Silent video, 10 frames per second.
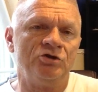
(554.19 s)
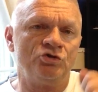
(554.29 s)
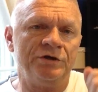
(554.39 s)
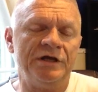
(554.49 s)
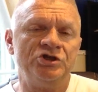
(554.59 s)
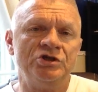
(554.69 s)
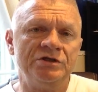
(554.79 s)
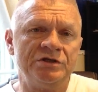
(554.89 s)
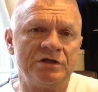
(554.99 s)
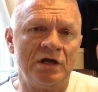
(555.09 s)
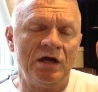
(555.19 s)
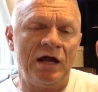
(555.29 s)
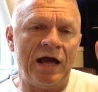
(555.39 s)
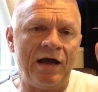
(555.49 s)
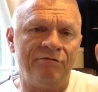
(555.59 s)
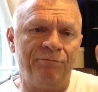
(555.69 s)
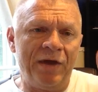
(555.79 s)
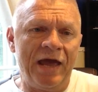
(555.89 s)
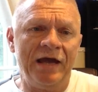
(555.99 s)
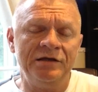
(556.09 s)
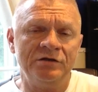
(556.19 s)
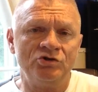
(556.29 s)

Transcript: Traditions have bad